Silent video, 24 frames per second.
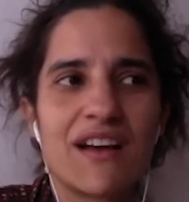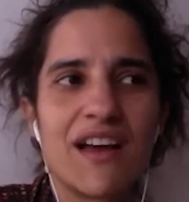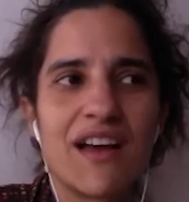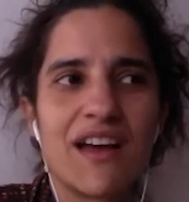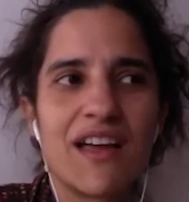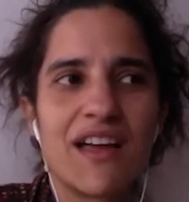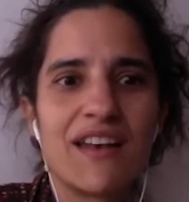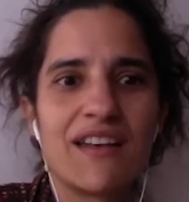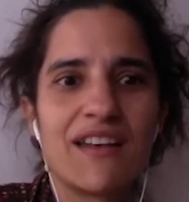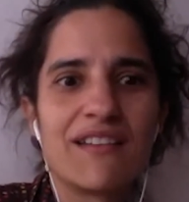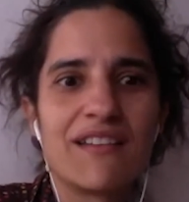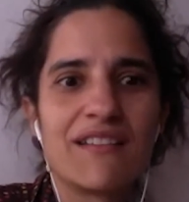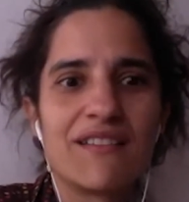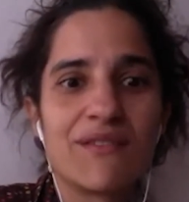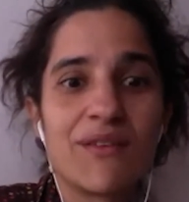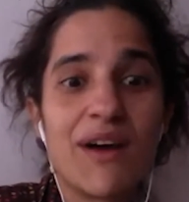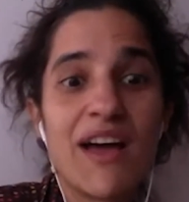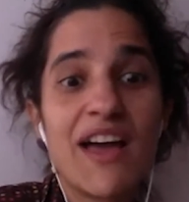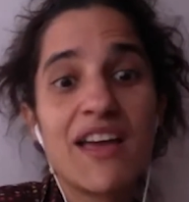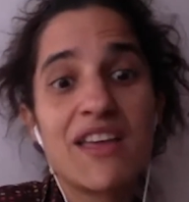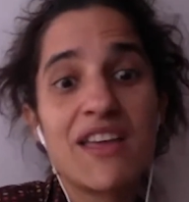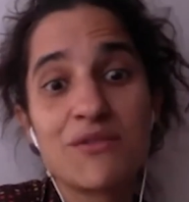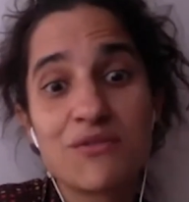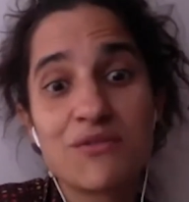and
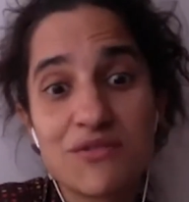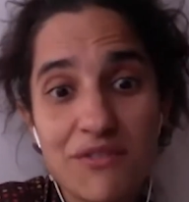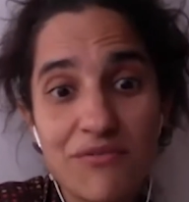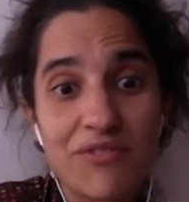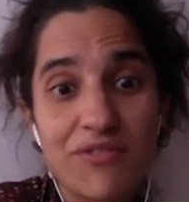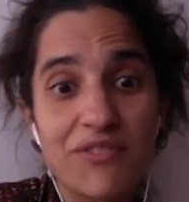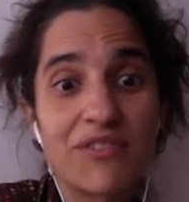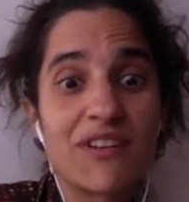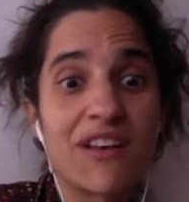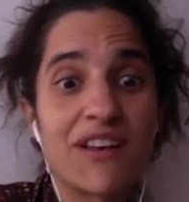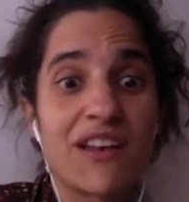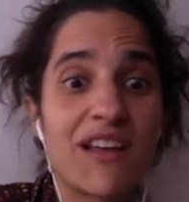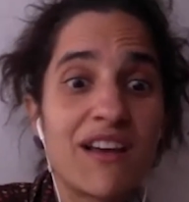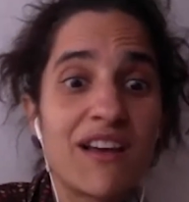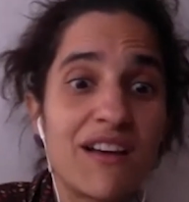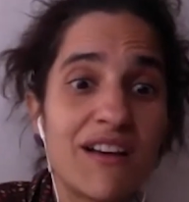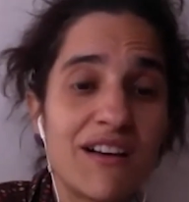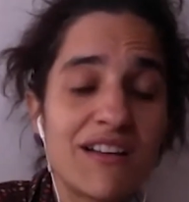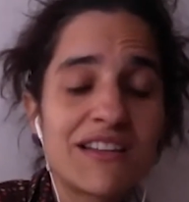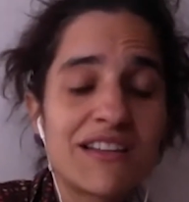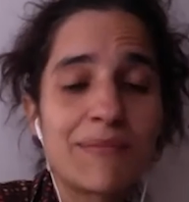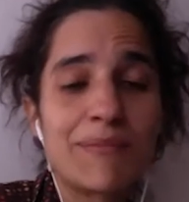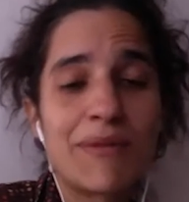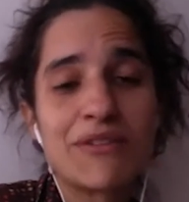well, you suffer a
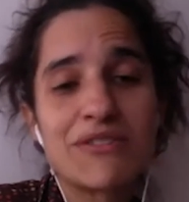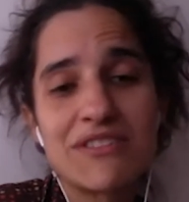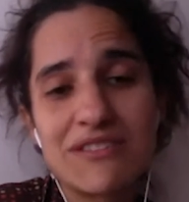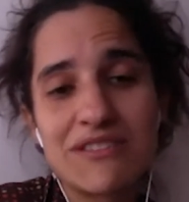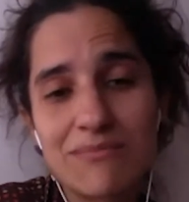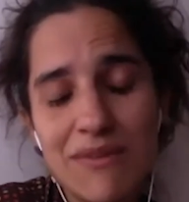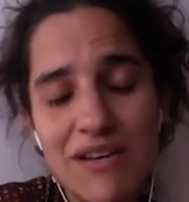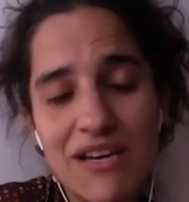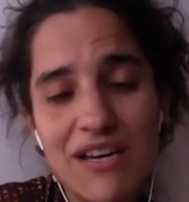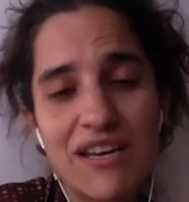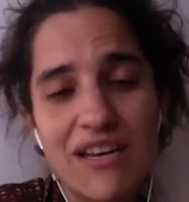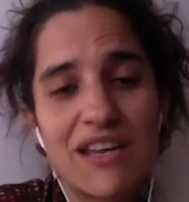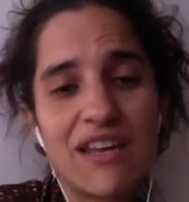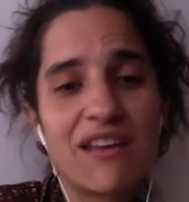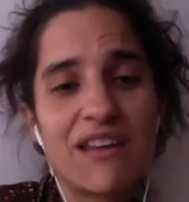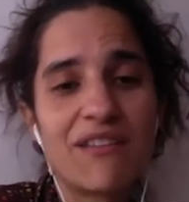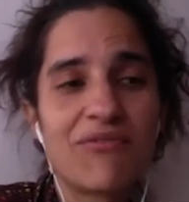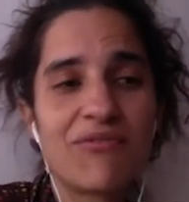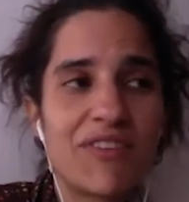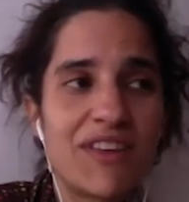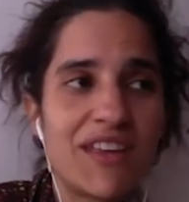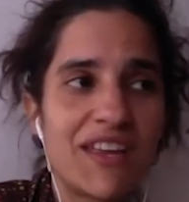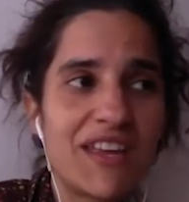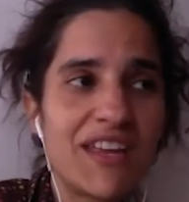lot about this
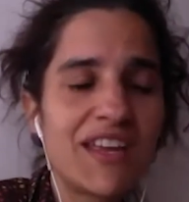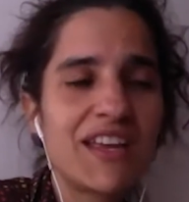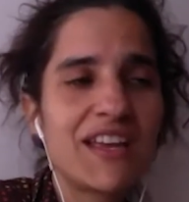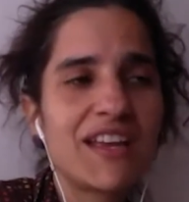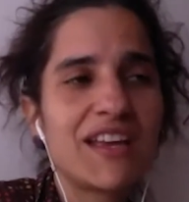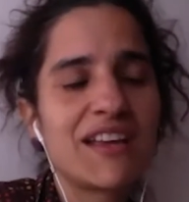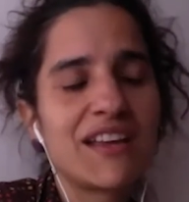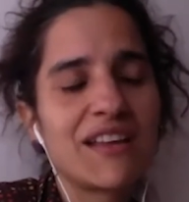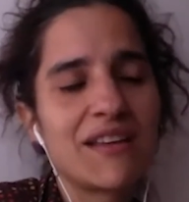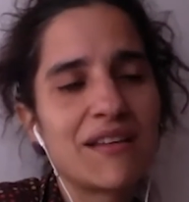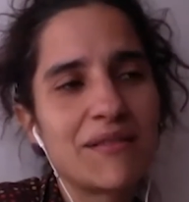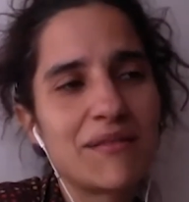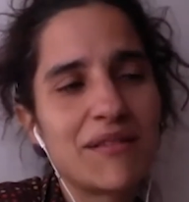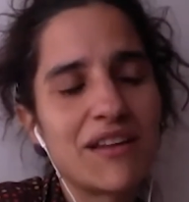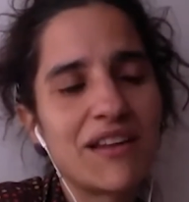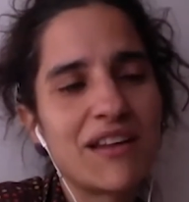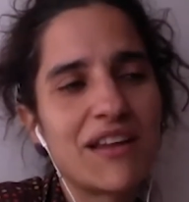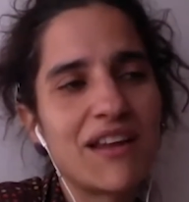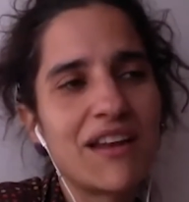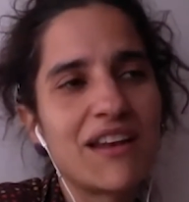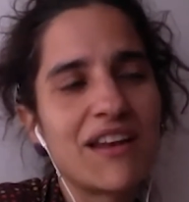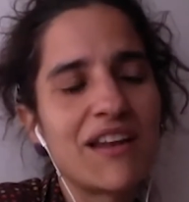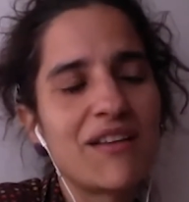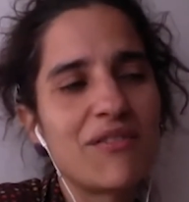money thing
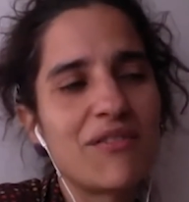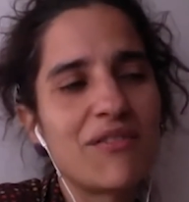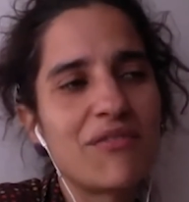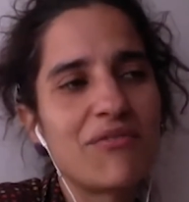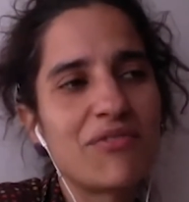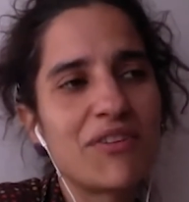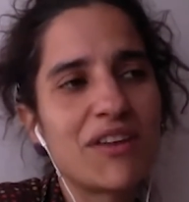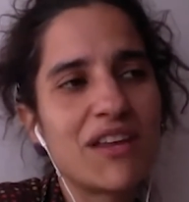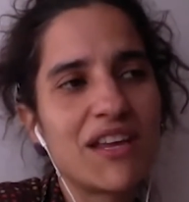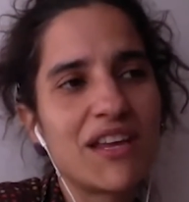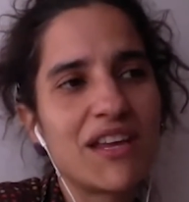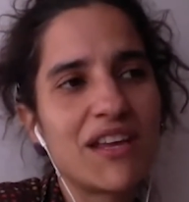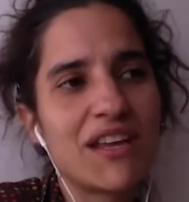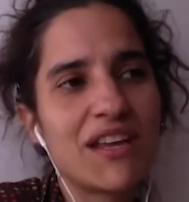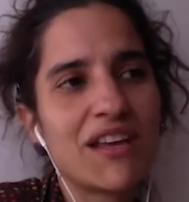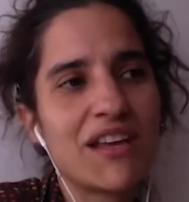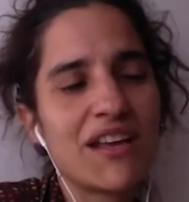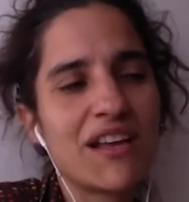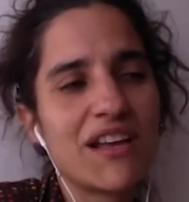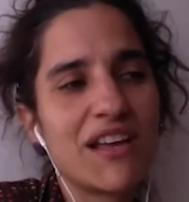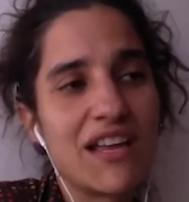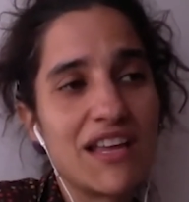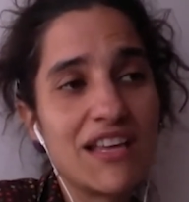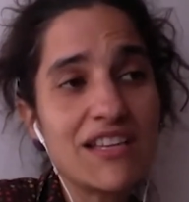and everything.
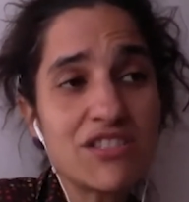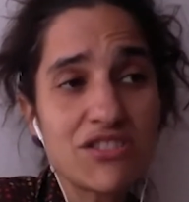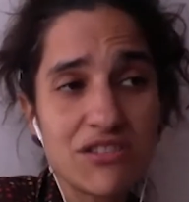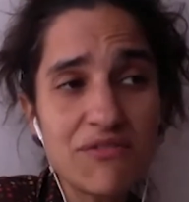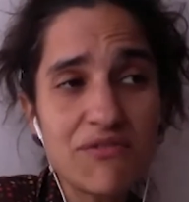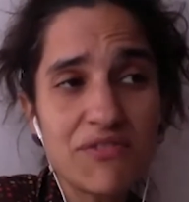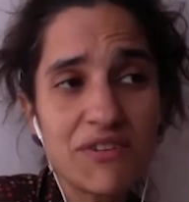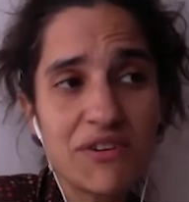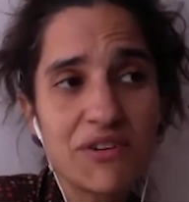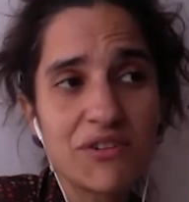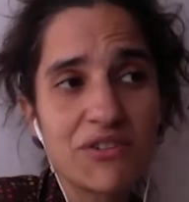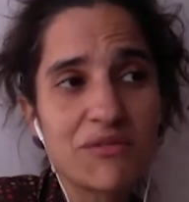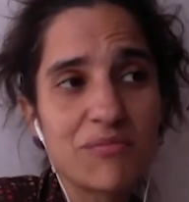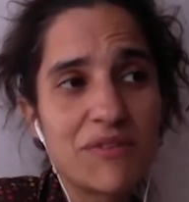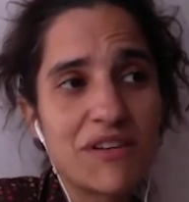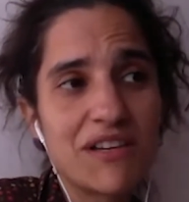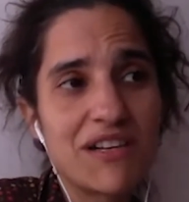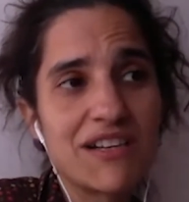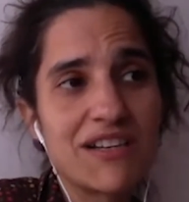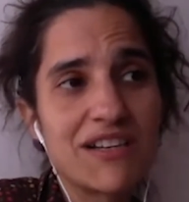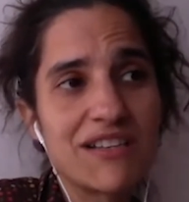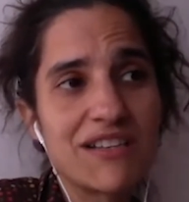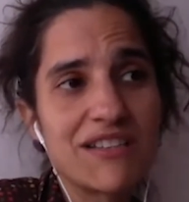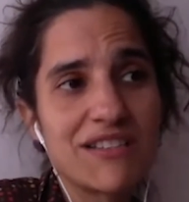It's difficult
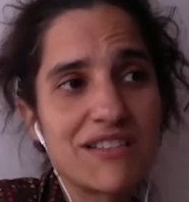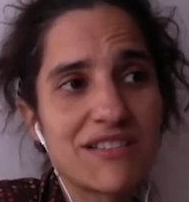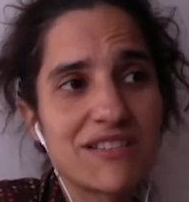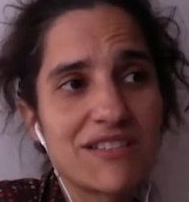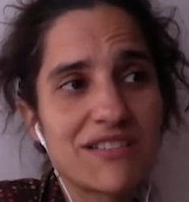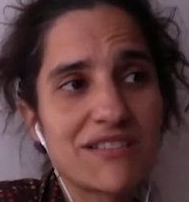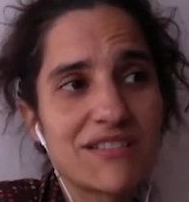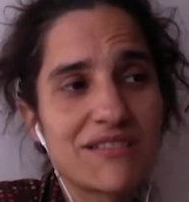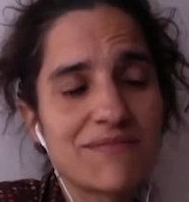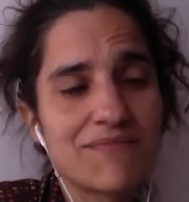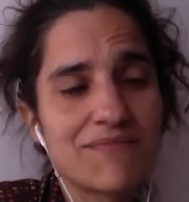because